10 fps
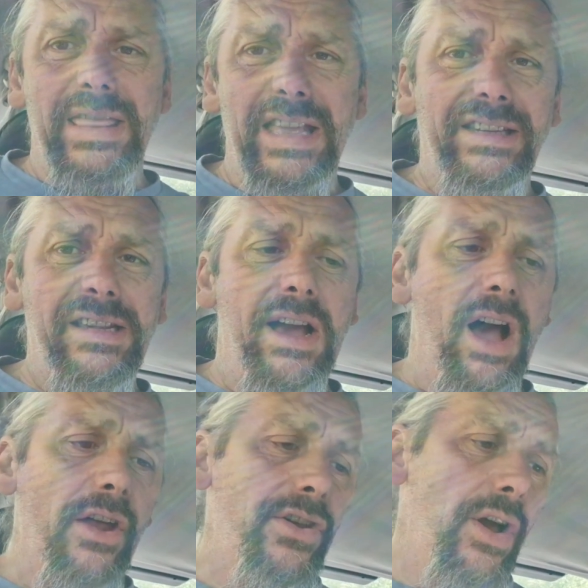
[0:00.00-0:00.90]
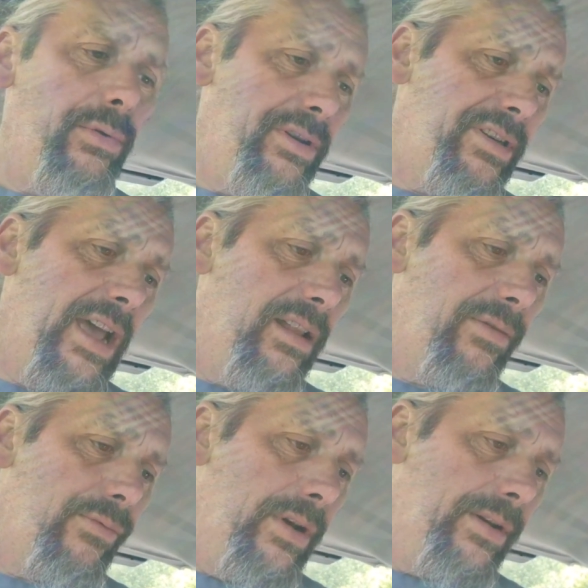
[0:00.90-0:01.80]
In this car, known as
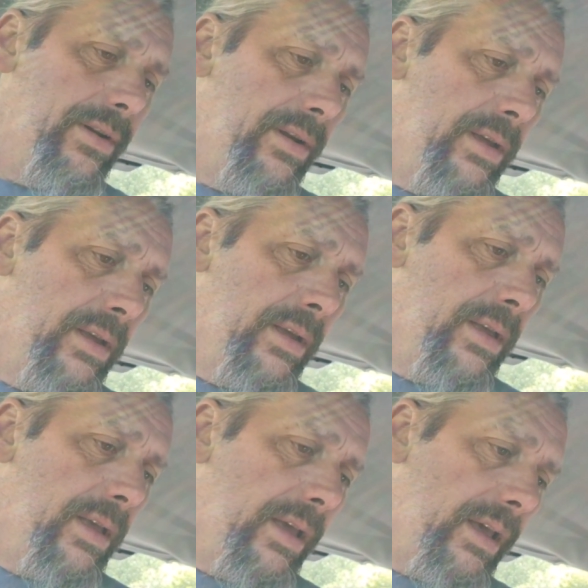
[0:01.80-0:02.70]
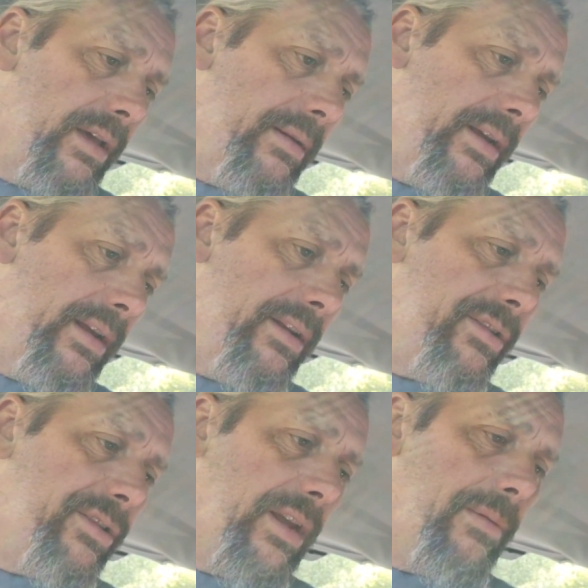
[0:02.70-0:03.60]
Alfred, it
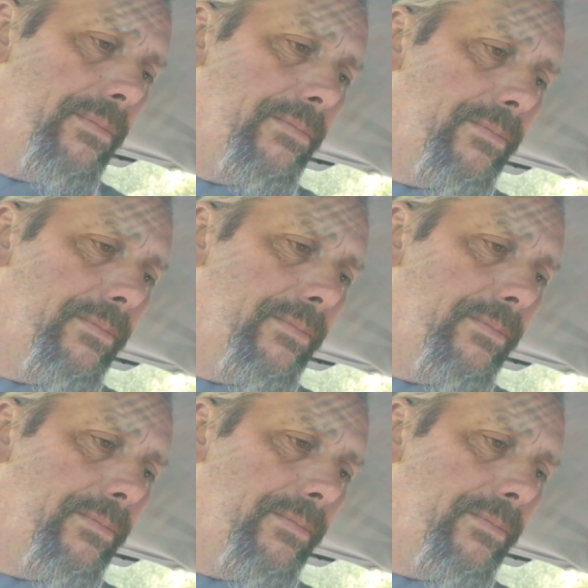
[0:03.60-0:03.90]
is a